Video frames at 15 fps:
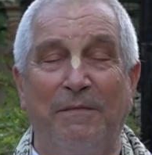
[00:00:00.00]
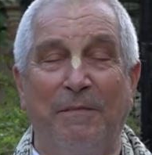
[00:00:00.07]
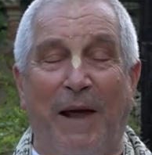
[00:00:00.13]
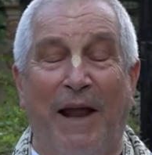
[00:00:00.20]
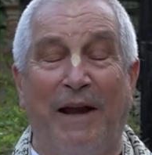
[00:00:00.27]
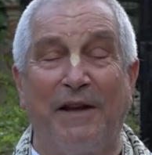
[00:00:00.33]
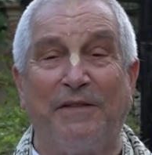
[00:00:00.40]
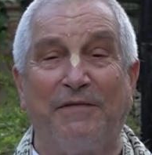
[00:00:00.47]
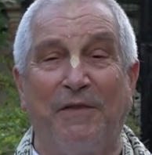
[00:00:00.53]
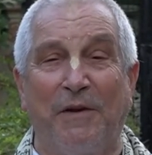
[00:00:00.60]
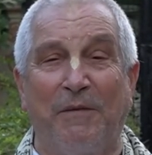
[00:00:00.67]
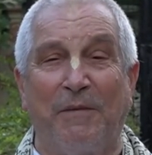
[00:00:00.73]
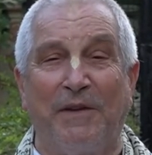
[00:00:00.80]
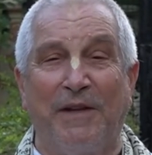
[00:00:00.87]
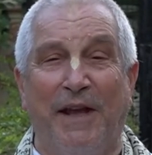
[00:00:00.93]
palace
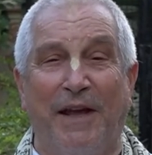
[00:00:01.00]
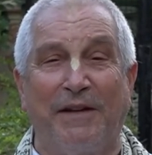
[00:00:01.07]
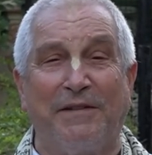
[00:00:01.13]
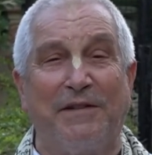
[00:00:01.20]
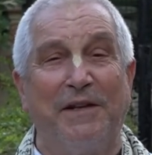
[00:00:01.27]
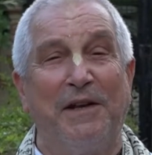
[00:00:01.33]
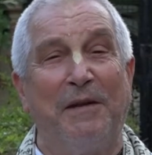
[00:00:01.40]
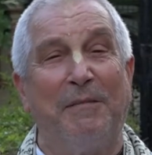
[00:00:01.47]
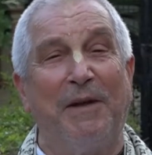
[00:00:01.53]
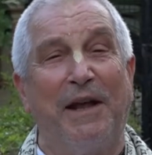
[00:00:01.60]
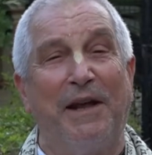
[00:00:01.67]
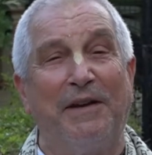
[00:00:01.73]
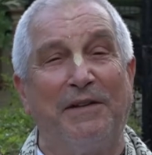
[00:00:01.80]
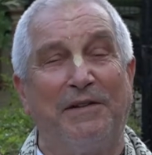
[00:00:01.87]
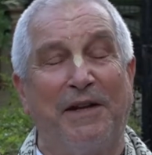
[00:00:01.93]
filled with guests and they
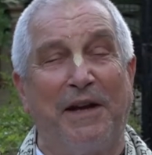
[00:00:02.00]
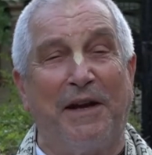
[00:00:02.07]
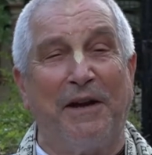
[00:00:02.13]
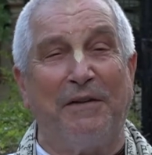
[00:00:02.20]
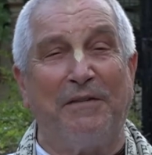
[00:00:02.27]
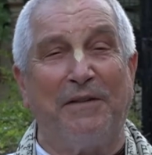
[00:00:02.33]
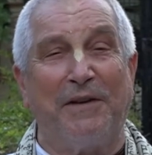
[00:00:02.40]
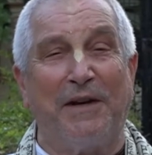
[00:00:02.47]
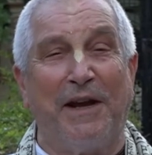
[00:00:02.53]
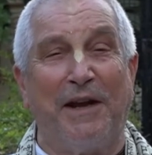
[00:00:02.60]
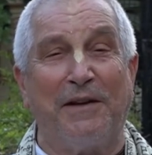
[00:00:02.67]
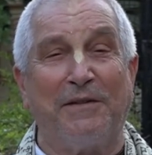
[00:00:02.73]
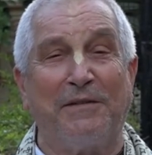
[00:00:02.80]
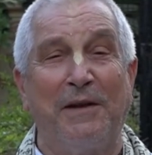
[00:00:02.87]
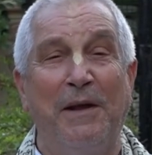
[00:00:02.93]
began to take care of their
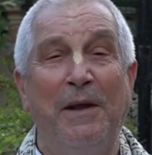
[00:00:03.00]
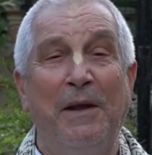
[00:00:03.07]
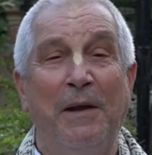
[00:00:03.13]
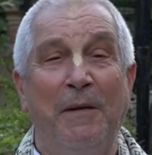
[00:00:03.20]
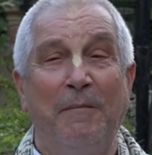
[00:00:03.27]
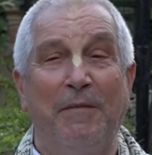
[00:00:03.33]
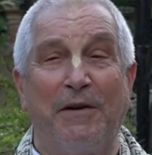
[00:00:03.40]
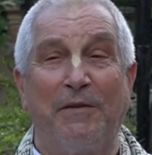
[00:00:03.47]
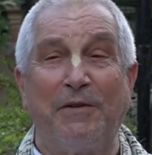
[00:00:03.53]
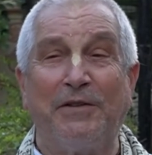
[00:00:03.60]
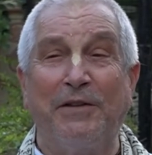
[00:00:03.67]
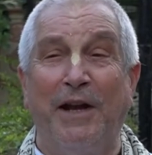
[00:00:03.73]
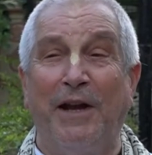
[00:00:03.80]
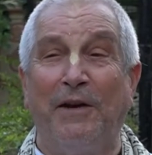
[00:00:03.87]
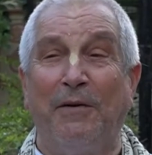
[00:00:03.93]
guests. But
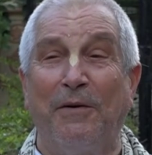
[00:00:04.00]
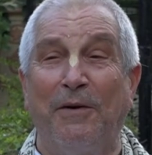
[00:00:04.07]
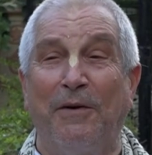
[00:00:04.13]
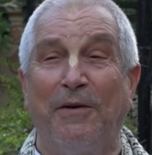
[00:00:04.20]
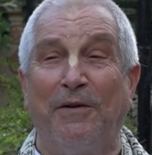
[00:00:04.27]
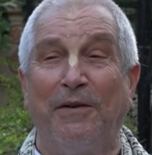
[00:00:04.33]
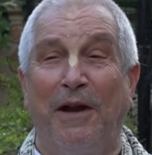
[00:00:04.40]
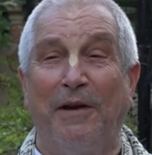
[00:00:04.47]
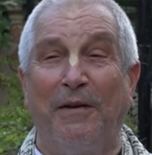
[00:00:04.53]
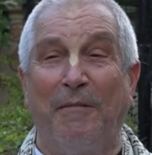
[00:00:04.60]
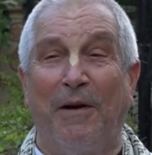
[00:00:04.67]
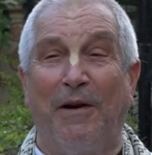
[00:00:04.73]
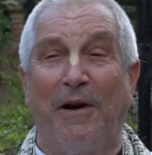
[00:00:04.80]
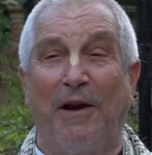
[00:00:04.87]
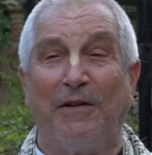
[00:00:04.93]
Krishna had heard Nanda
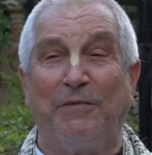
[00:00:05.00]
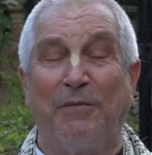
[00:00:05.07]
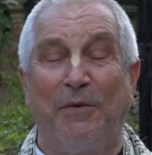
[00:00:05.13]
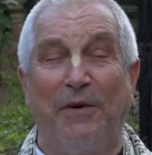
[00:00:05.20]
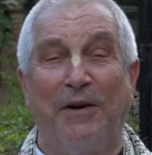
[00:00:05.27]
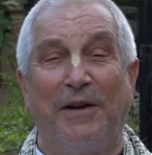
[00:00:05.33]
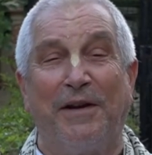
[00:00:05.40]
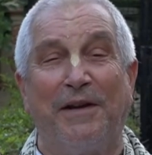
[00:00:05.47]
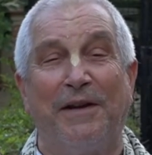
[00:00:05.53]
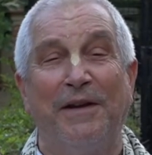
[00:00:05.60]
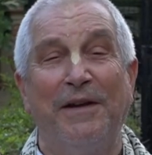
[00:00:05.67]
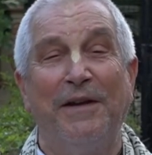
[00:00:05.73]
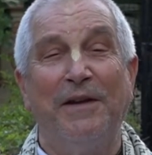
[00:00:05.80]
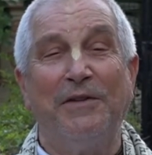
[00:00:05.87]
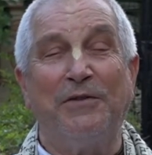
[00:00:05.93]
Maharaj worrying,
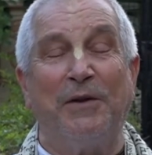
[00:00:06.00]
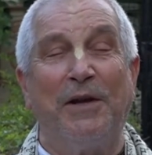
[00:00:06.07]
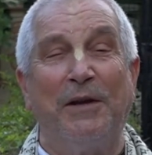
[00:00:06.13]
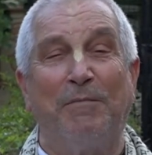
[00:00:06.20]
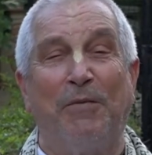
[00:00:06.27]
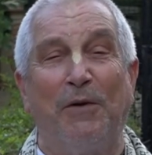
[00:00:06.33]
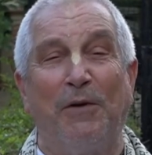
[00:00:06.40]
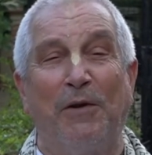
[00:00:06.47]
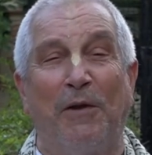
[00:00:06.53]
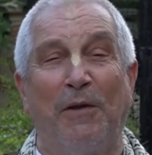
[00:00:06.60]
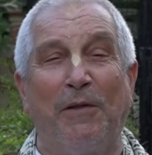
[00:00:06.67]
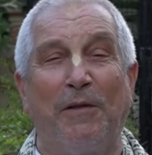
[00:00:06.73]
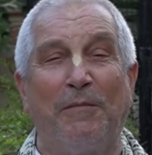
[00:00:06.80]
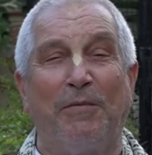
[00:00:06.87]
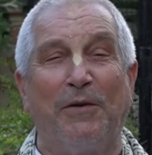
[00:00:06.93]
so he pulled
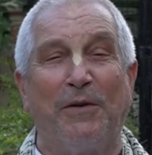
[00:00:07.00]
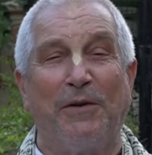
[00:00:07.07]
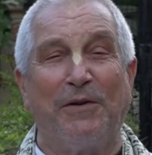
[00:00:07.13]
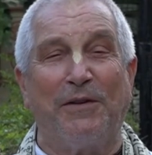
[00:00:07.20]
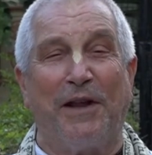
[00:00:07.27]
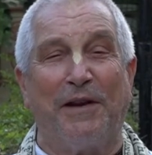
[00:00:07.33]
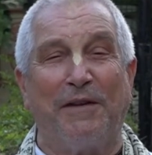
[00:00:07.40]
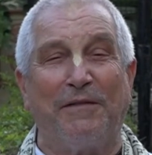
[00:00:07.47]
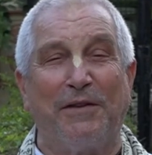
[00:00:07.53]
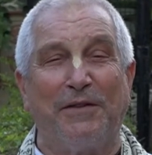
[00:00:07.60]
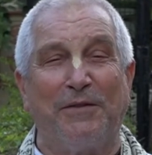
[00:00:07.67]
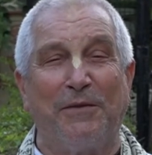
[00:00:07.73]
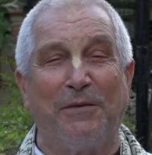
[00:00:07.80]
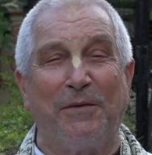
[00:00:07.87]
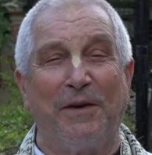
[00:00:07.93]
all the pearls out of the
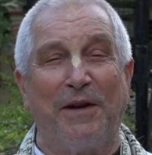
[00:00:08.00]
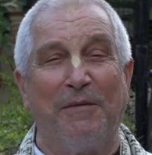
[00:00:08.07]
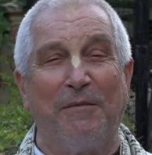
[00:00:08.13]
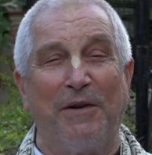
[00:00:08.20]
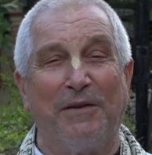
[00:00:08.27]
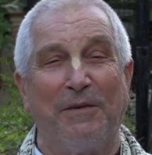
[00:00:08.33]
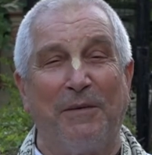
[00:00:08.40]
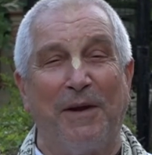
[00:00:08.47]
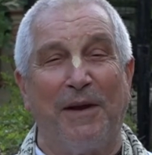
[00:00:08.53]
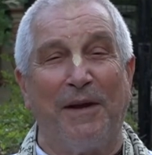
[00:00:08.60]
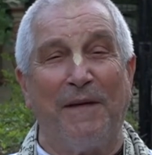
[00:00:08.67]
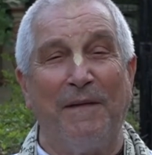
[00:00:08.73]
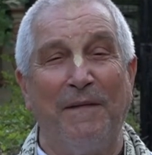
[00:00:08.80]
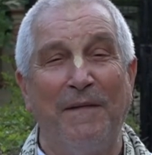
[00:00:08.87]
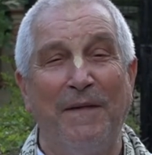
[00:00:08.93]
jewelry and went away.